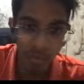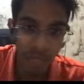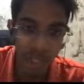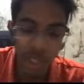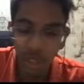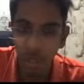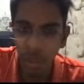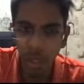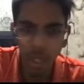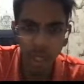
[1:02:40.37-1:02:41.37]
I see
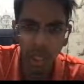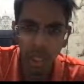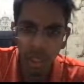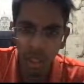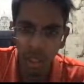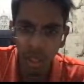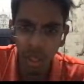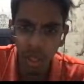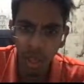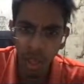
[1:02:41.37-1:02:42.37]
3.
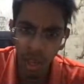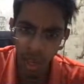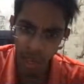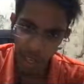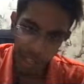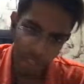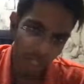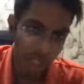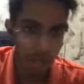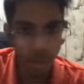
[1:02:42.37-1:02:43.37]
Take the
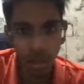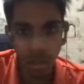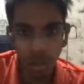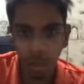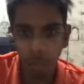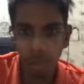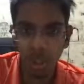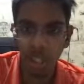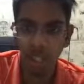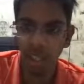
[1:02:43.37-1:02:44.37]
center. Pawn push,
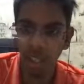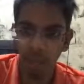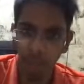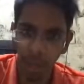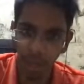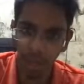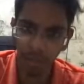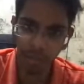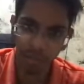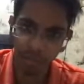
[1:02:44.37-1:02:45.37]
kick the knight back.
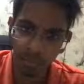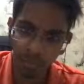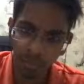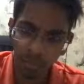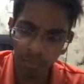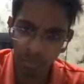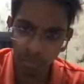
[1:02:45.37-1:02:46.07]
When